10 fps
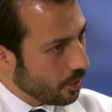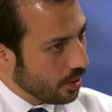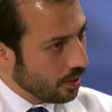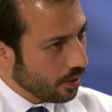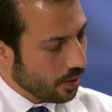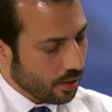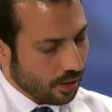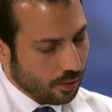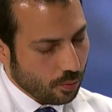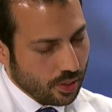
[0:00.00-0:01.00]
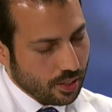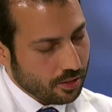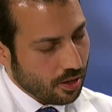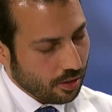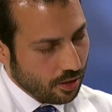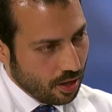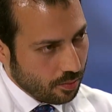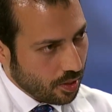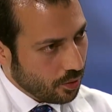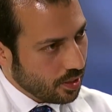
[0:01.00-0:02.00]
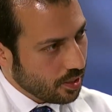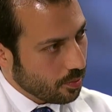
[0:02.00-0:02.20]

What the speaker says: We're going to talk a lot about this,